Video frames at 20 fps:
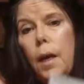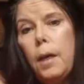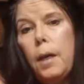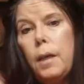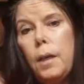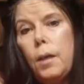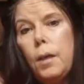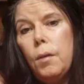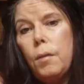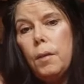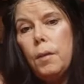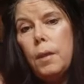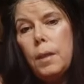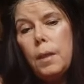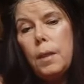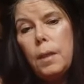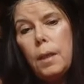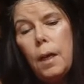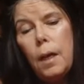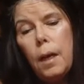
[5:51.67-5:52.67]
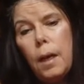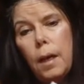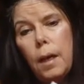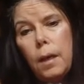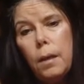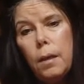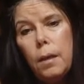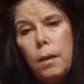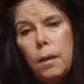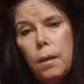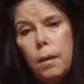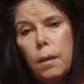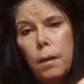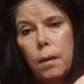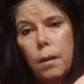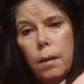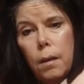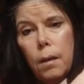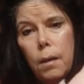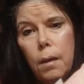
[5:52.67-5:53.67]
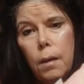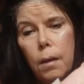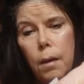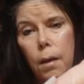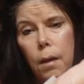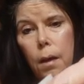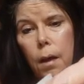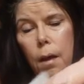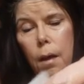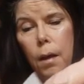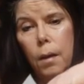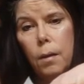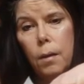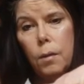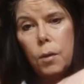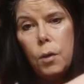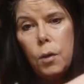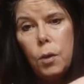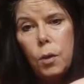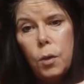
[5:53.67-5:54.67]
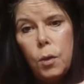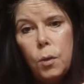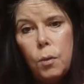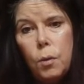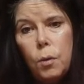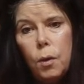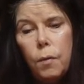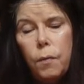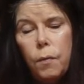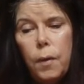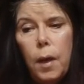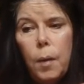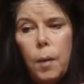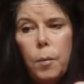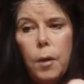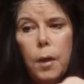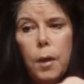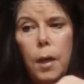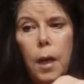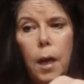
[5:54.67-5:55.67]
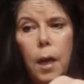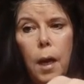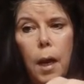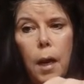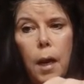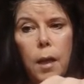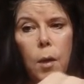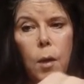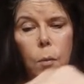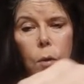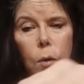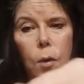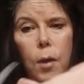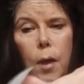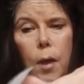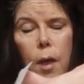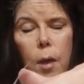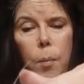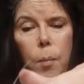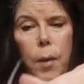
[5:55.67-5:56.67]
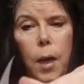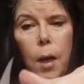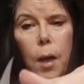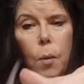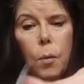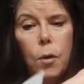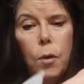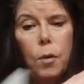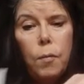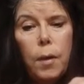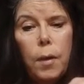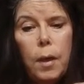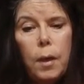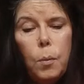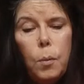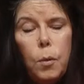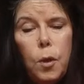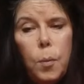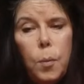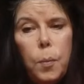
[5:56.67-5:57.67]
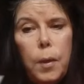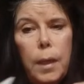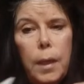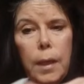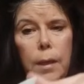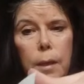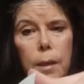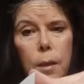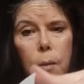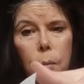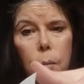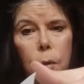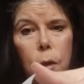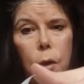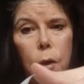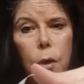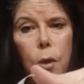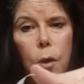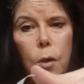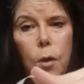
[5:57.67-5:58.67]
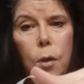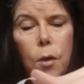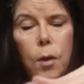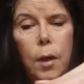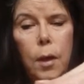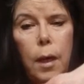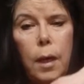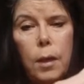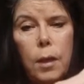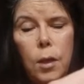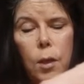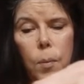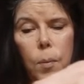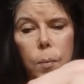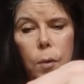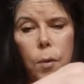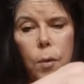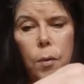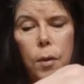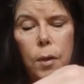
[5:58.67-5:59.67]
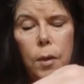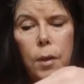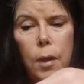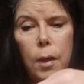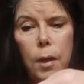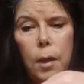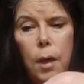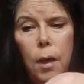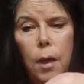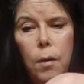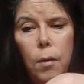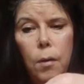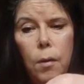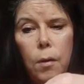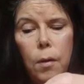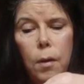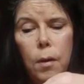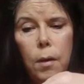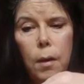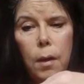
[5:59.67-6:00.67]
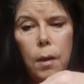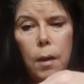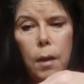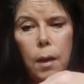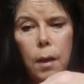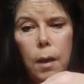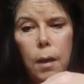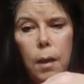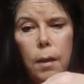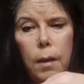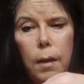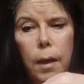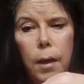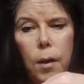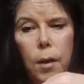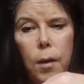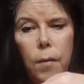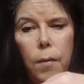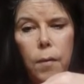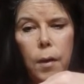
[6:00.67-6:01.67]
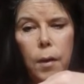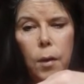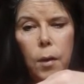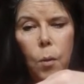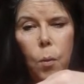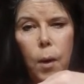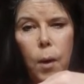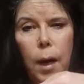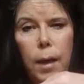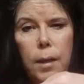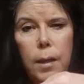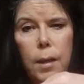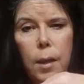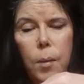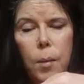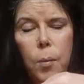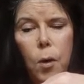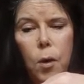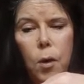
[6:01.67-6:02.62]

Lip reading: adhered this side to your fabric. And then when you cut them out, when you're ready, when you place them, you're going to actually pull. There's another layer of like the waxy